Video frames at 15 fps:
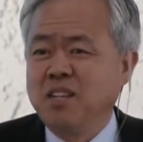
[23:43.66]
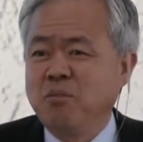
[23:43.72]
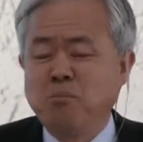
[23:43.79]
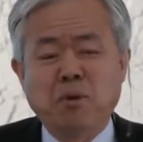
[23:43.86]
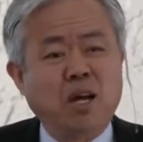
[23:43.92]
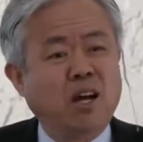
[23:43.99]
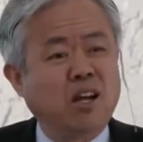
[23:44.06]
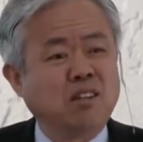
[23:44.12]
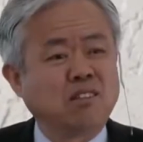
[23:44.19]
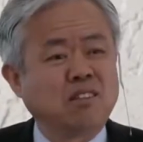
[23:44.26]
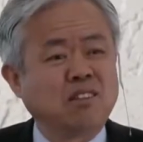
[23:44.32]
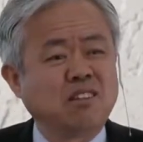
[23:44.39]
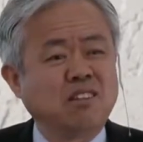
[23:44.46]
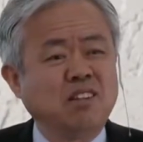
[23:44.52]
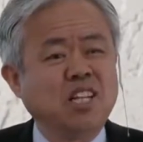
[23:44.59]

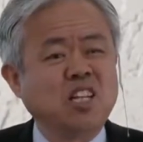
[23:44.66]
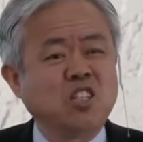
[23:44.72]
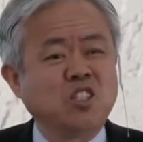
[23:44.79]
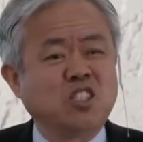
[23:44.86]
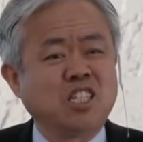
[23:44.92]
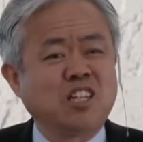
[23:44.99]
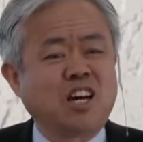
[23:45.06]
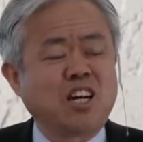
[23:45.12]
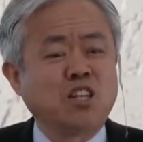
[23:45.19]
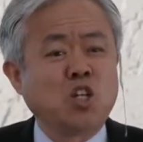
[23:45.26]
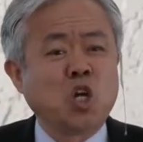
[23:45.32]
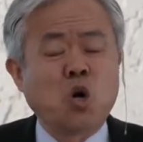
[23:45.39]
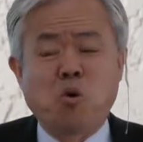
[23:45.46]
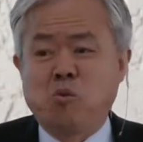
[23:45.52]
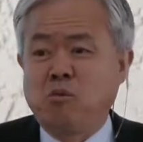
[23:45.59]
Man, little did I
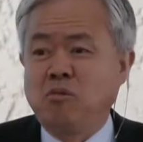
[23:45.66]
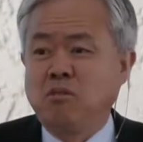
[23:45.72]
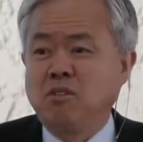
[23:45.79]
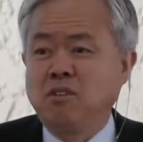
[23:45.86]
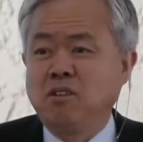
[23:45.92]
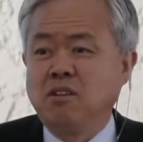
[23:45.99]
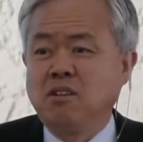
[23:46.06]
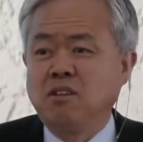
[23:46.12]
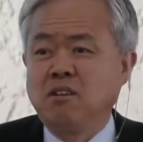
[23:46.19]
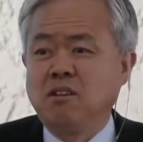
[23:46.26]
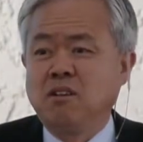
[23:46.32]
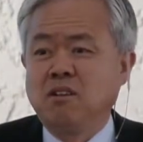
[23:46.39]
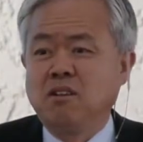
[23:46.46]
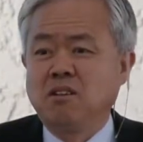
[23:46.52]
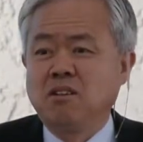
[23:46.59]
know
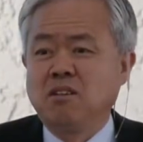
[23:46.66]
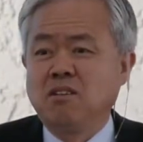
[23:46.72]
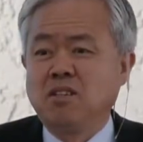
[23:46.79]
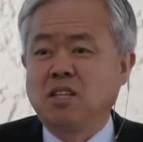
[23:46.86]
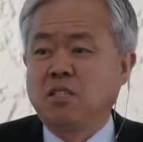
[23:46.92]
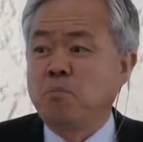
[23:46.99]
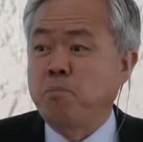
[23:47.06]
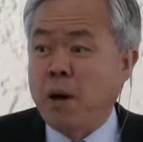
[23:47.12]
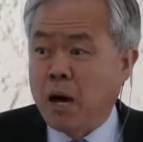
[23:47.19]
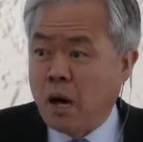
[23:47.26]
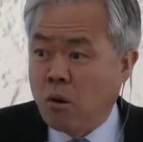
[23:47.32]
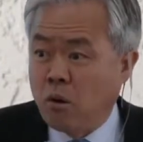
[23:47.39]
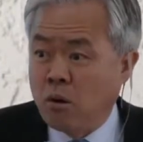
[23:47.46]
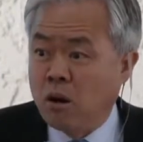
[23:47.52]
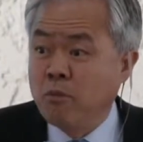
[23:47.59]
that the
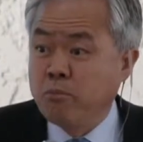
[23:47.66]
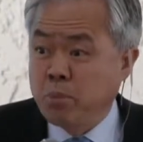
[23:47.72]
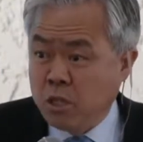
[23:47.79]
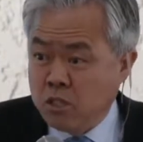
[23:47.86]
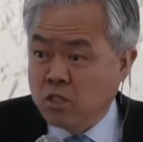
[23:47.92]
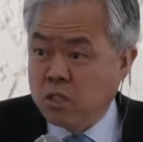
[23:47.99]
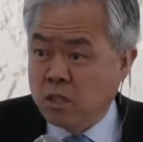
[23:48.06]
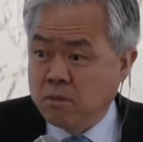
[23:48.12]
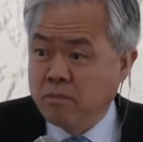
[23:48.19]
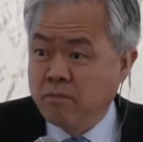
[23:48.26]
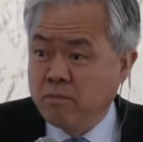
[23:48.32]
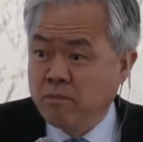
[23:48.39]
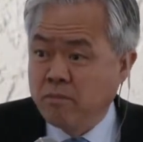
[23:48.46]
power of pizza.